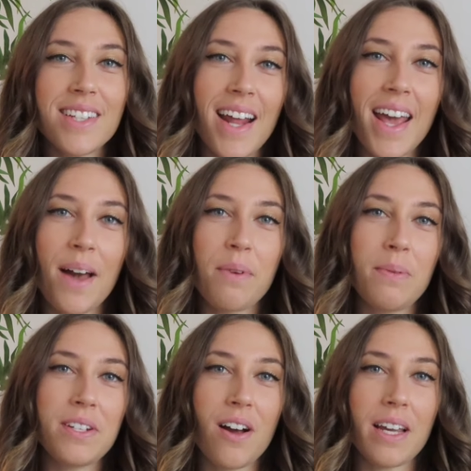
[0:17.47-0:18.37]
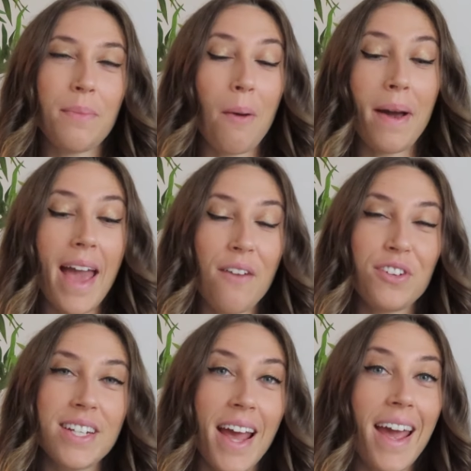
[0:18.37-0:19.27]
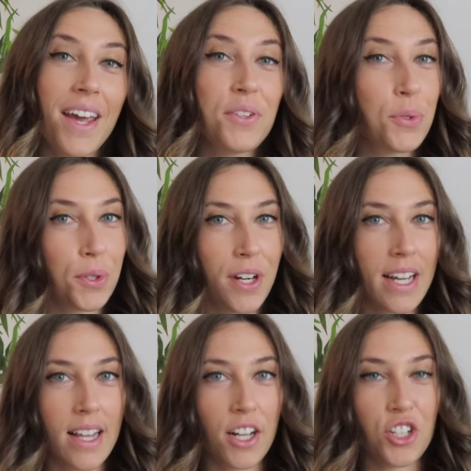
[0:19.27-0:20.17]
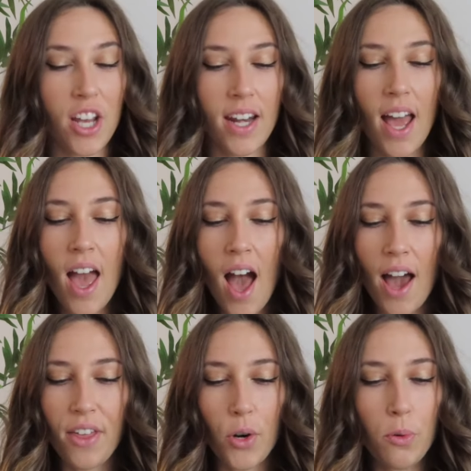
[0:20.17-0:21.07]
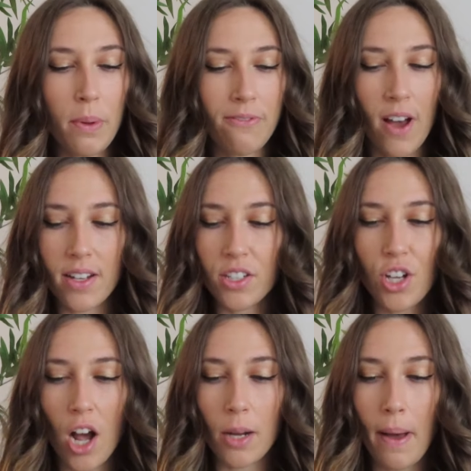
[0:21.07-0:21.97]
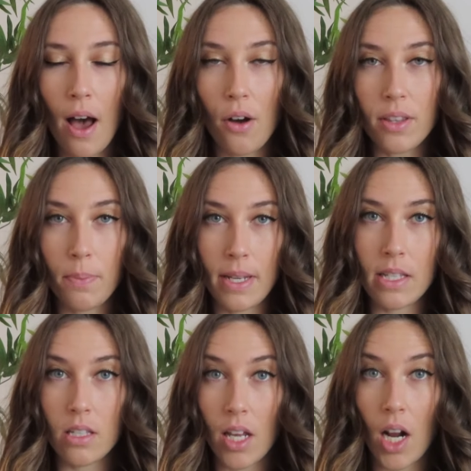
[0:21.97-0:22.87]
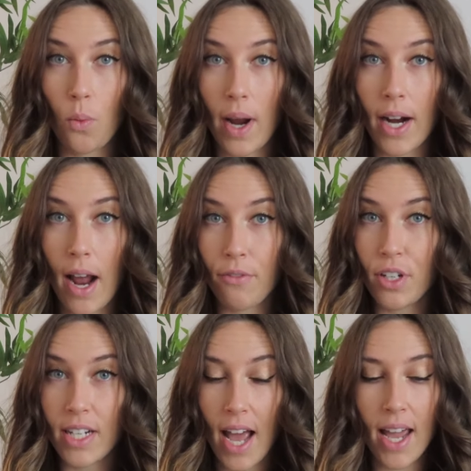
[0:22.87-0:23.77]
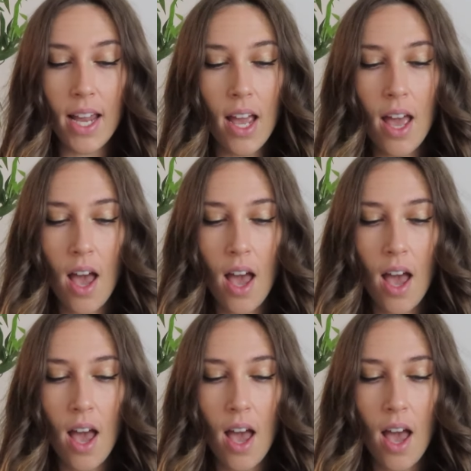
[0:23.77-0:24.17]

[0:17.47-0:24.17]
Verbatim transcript: Today I'm going to be talking about my everyday jewelry collection. I thought it would be fun to talk about the pieces that I wear every day.